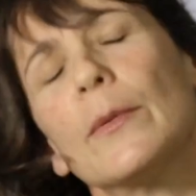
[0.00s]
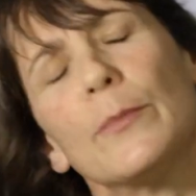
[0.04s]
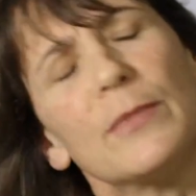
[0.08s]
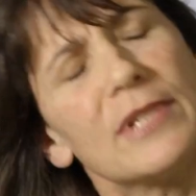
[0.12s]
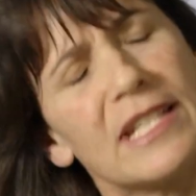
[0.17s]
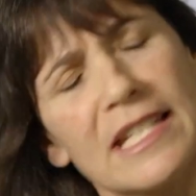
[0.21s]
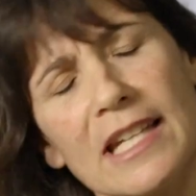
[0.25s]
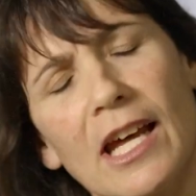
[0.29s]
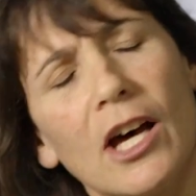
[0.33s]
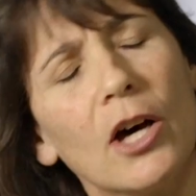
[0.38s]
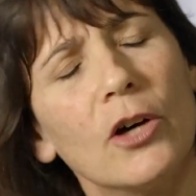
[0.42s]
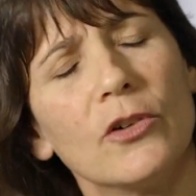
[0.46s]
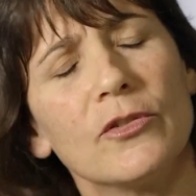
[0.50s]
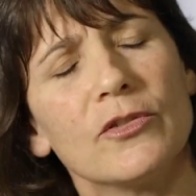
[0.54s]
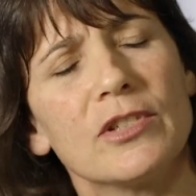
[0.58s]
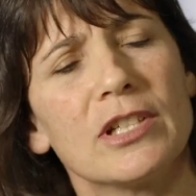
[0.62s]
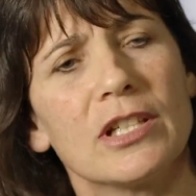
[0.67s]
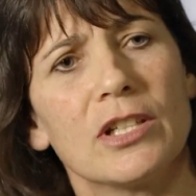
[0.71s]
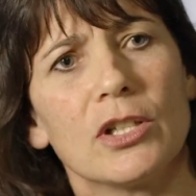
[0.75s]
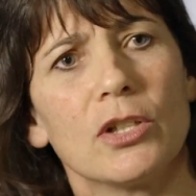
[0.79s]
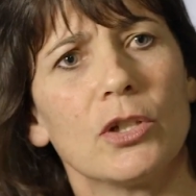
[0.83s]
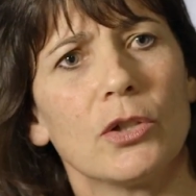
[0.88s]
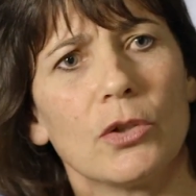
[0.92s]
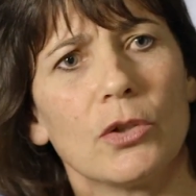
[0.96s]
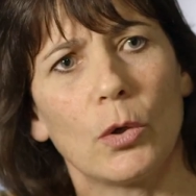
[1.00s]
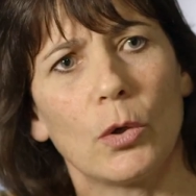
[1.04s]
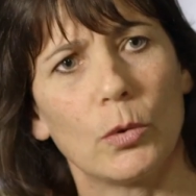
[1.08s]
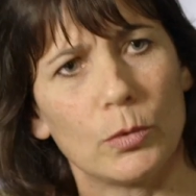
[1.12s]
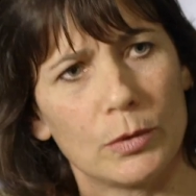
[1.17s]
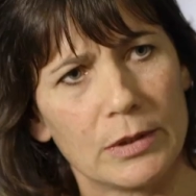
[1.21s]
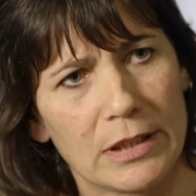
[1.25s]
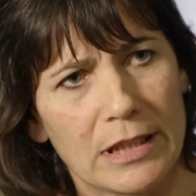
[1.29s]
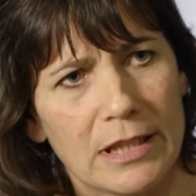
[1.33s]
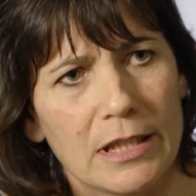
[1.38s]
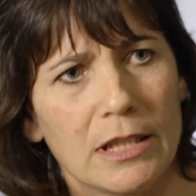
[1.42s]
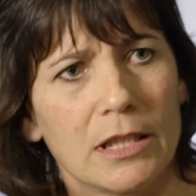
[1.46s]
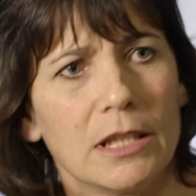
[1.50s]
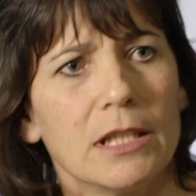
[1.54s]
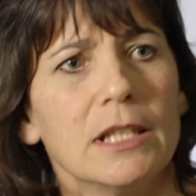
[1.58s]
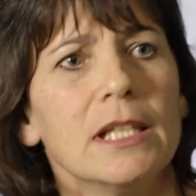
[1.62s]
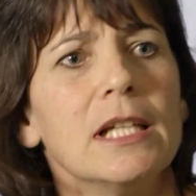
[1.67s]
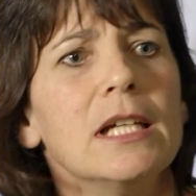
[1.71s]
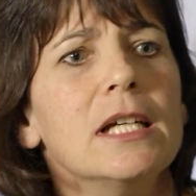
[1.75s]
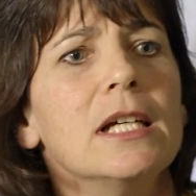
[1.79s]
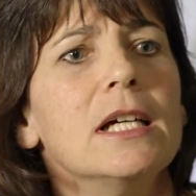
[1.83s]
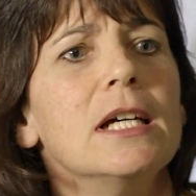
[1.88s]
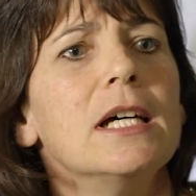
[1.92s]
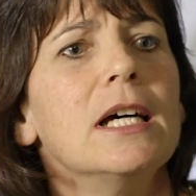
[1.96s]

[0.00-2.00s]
themselves in own little